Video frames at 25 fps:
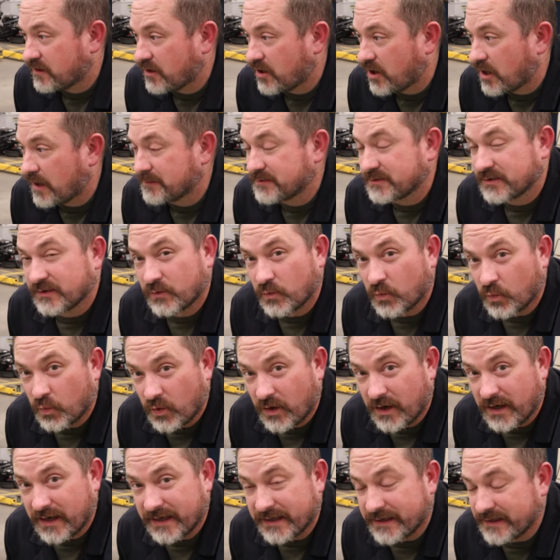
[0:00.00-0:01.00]
Option
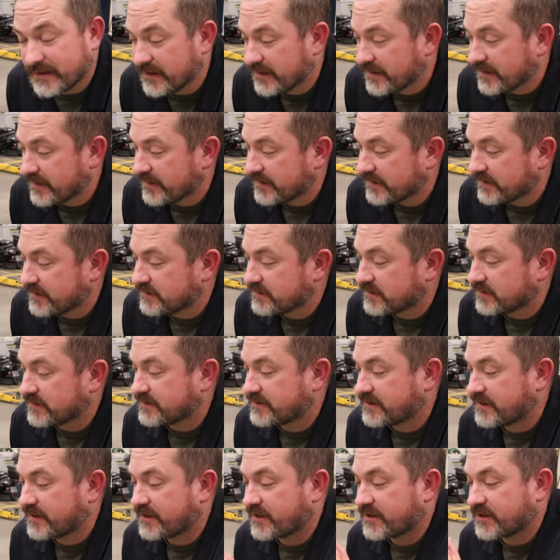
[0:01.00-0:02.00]
one is,
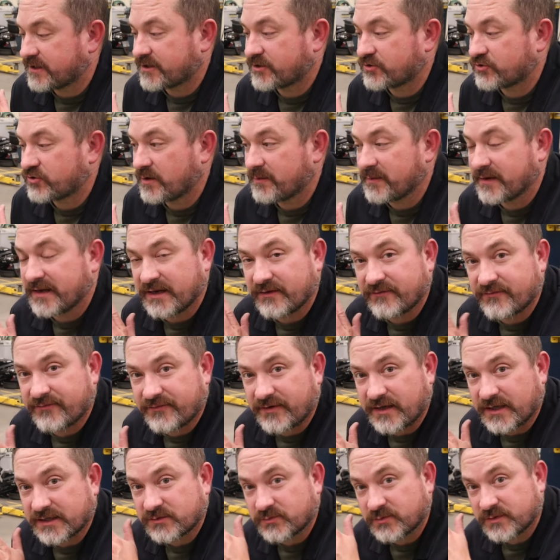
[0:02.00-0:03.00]
instead of just trimming it
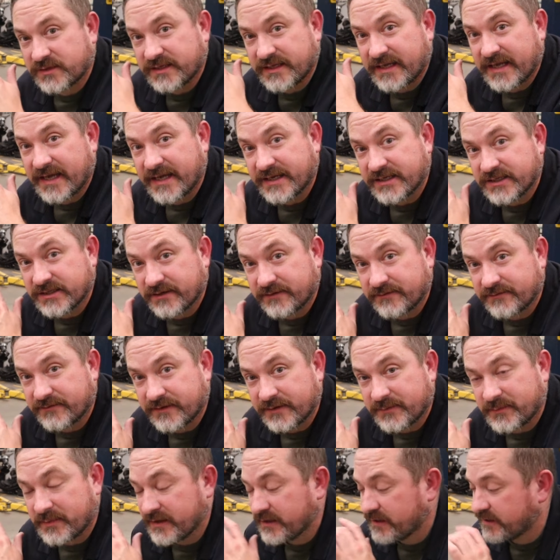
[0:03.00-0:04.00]
flush with the edge of
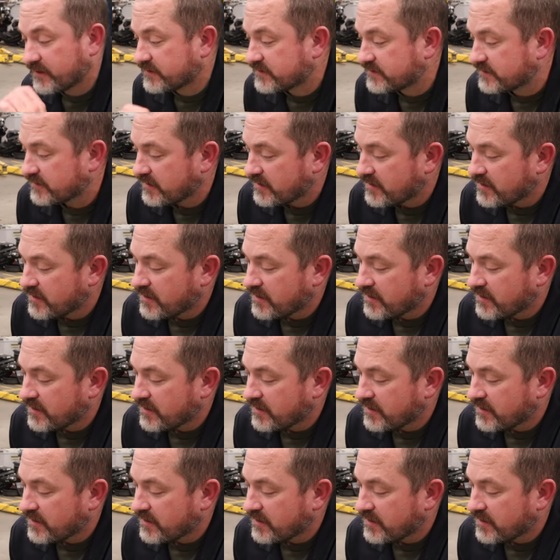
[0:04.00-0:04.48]
the piece,